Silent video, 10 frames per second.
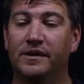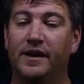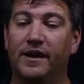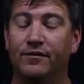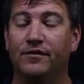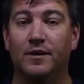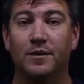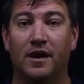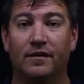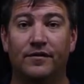Now, every time you
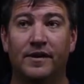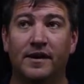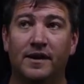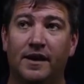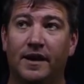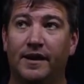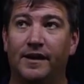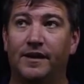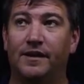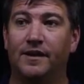have
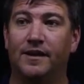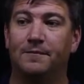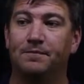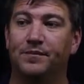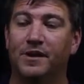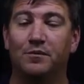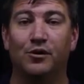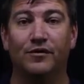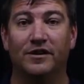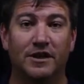a
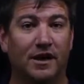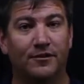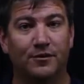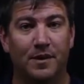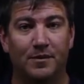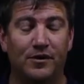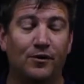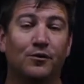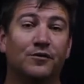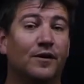moving charge, remember
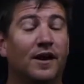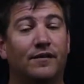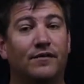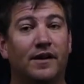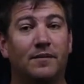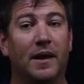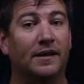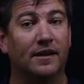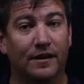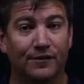you also have a
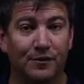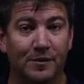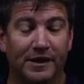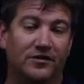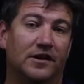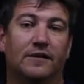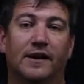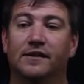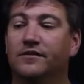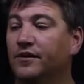magnetic field being
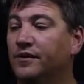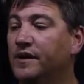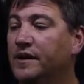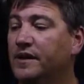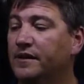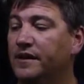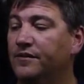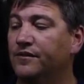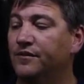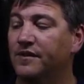generated. So these
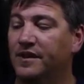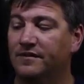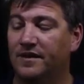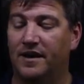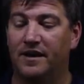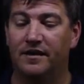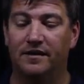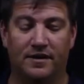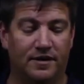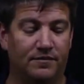two things are
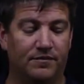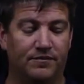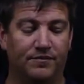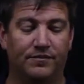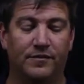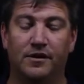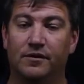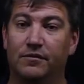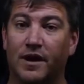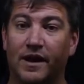the
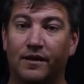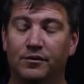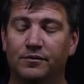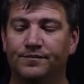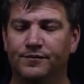right-hand rule,